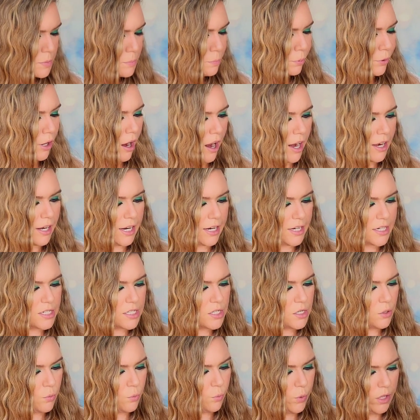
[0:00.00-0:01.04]
product
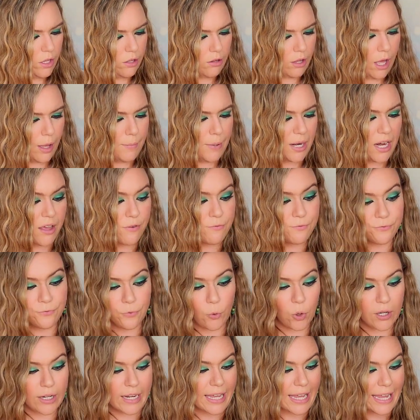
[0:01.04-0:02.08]
will come in at
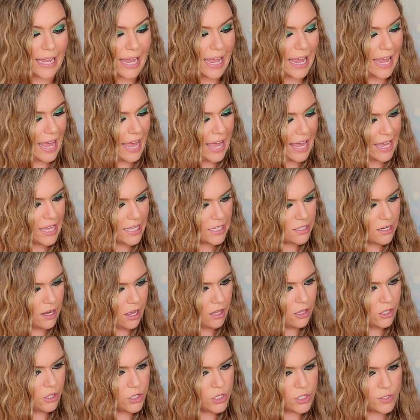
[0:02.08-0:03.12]

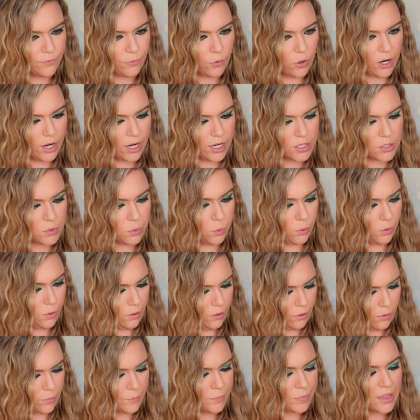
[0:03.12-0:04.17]
$48 for it.
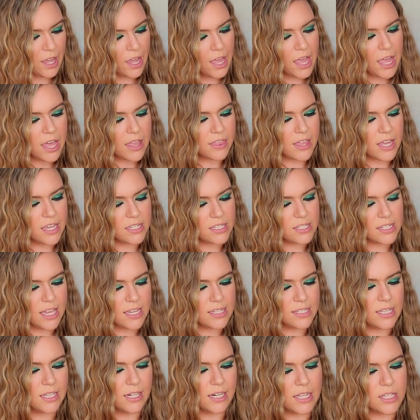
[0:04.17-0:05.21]
Woo! This says
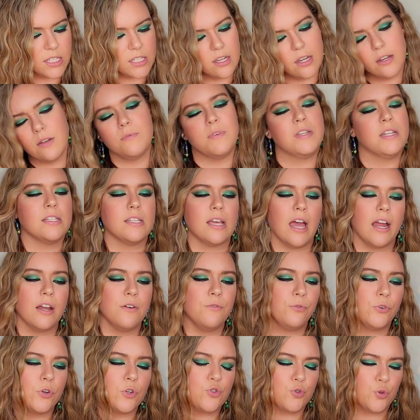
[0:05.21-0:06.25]
that it's designed
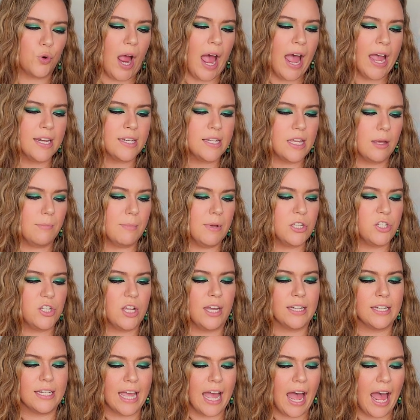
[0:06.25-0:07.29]
for dry, damaged,
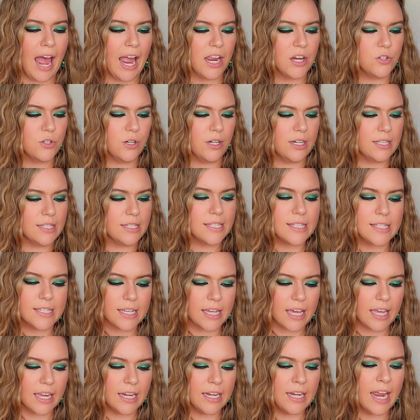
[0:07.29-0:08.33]
and dehydrated
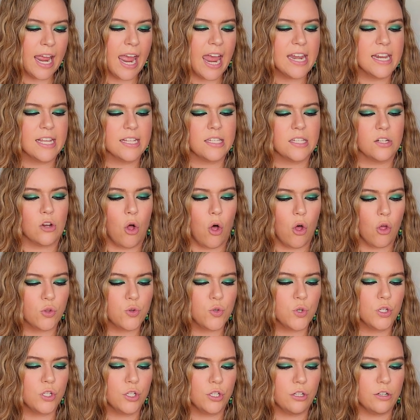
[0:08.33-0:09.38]
skin, and it's an
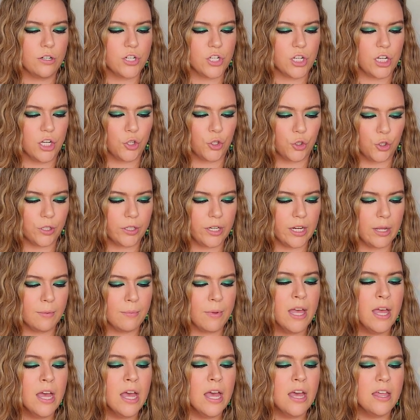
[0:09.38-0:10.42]
ultra-nourishing cream
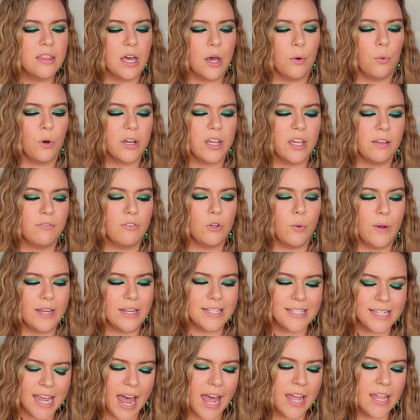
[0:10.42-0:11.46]
that will give you
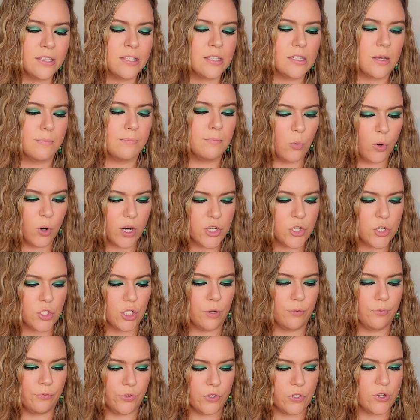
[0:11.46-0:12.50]
intense moisture
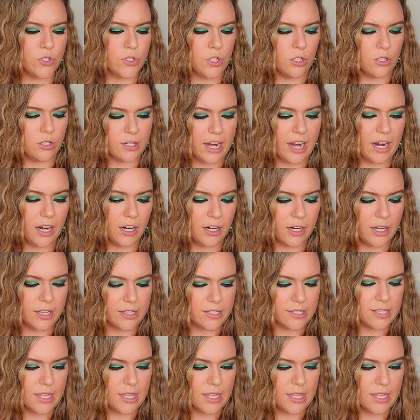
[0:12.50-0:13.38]
for certain areas